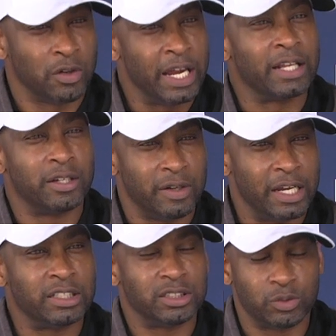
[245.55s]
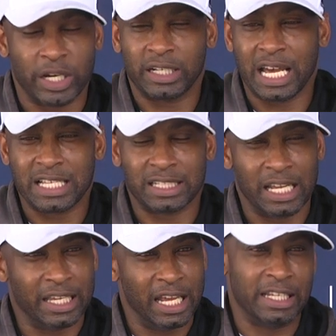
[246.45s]
Correct. Just recognizing
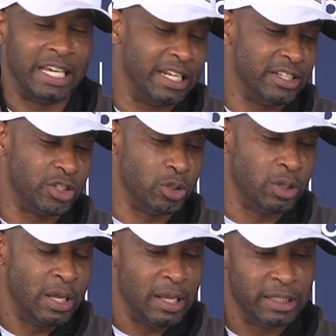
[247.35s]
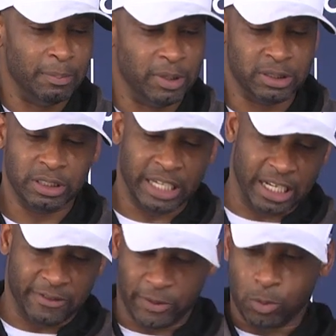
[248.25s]
it and getting
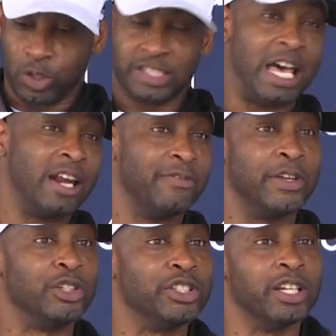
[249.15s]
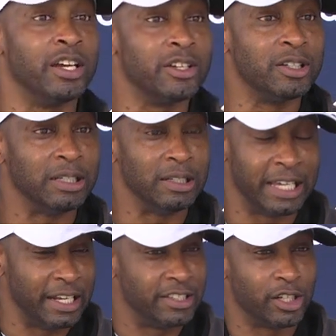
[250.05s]
it from one side of the field to the other, right.
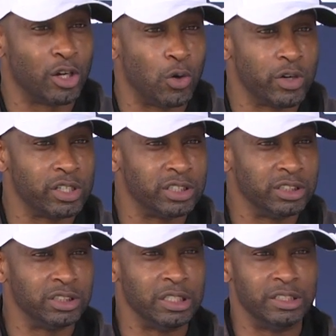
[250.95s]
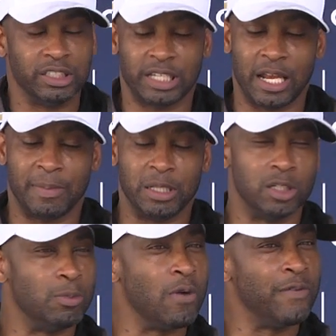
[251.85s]
Getting it to the corners. You just got to be a
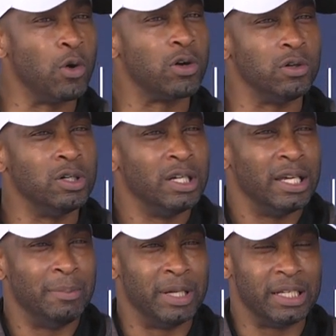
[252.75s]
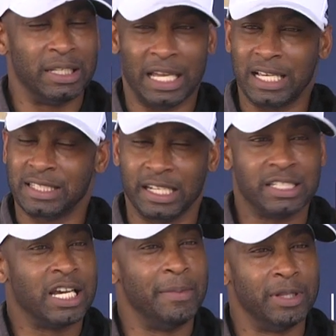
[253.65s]
little more vocal. But like I say, it's
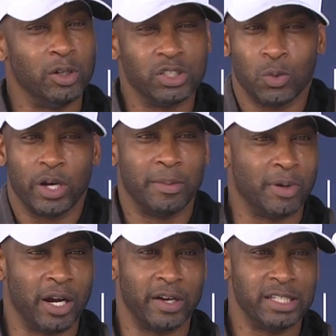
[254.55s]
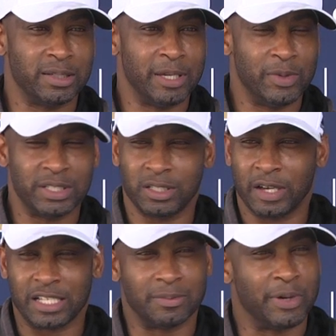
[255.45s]
coming, though. It's a work in progress. I mean, we still
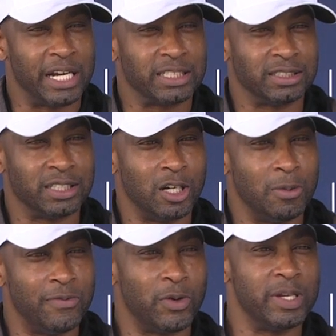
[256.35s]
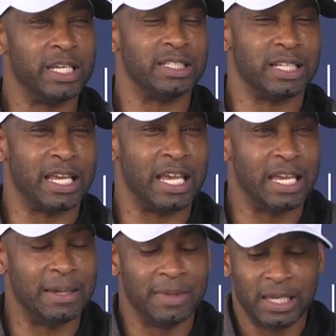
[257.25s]
got some practices to go before we get to that
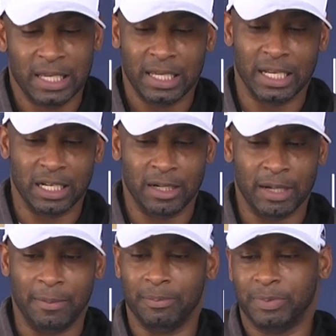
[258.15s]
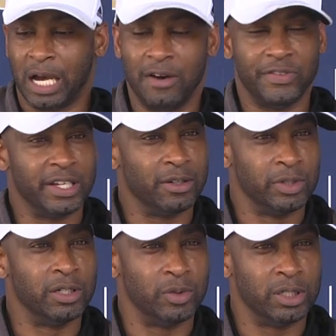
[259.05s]
game. And I'm confident
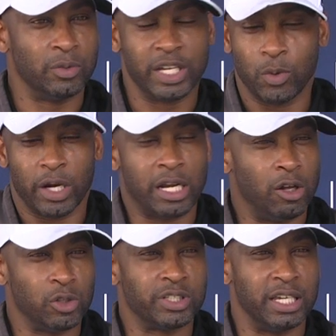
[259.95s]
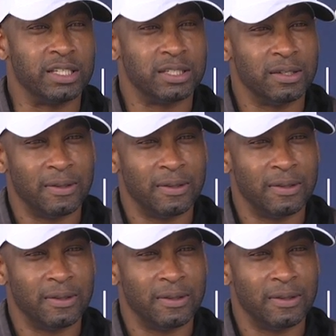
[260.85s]
we can work at all those kinks.